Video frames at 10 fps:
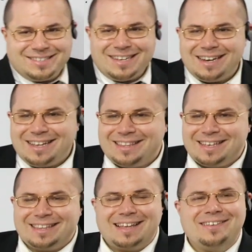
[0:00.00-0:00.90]

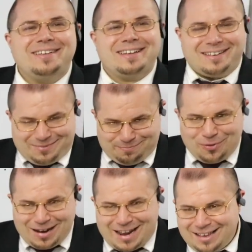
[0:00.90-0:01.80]
anything that you can
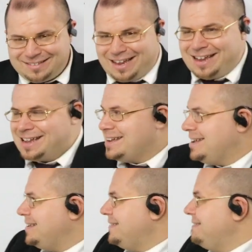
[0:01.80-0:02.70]
point at and say,
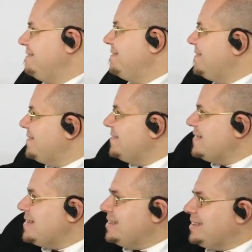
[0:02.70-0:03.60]

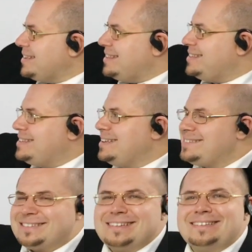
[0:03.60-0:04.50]
like,
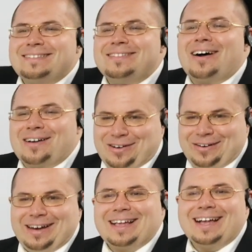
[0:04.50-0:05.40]
this is not going
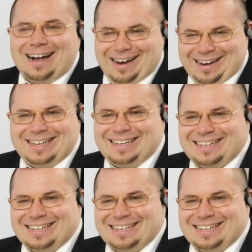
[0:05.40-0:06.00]
to cut it?